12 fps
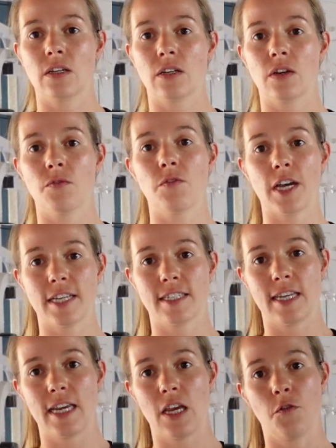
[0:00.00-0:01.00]

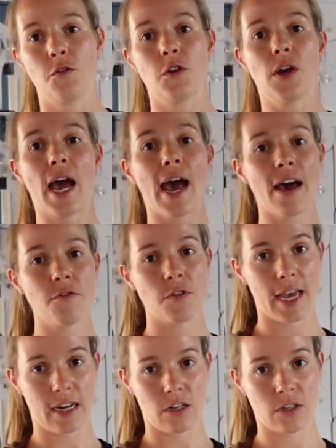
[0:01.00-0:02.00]
conversely, if you have
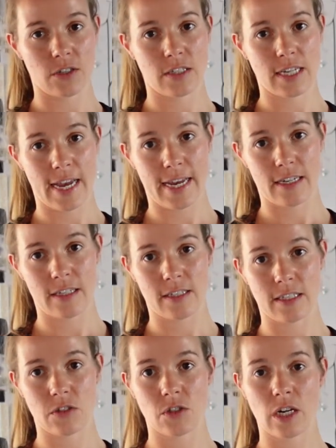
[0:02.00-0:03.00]
Ehlers-Danlos
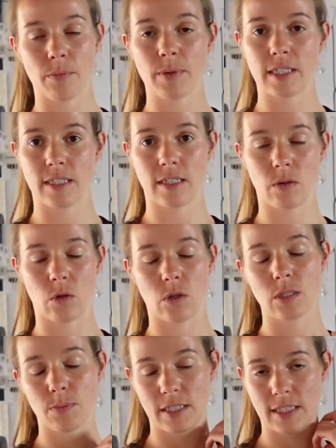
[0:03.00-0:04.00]
syndrome, or
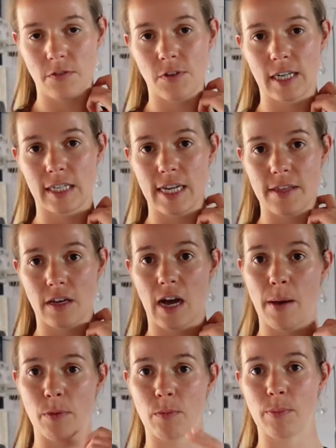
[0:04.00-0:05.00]
specifically the
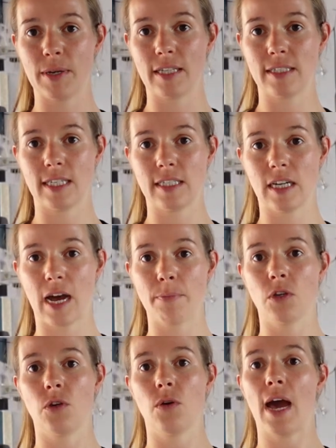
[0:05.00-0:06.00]
hypermobility type,
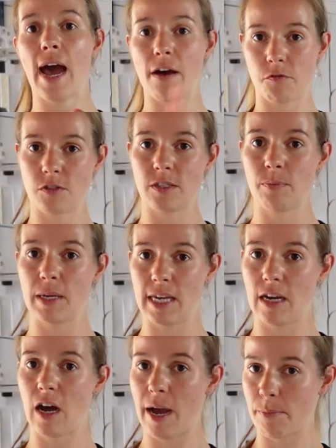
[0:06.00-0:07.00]
you have to
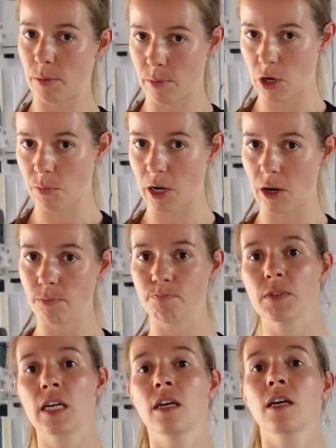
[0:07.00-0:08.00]
be hypermobile.
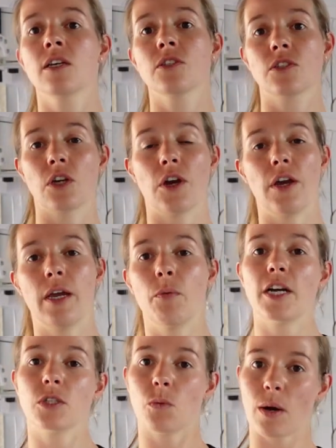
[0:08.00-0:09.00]
So it
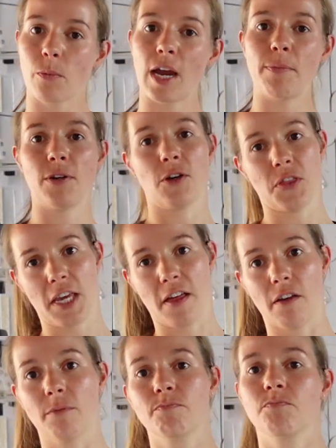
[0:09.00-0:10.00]
works one way, but not the other.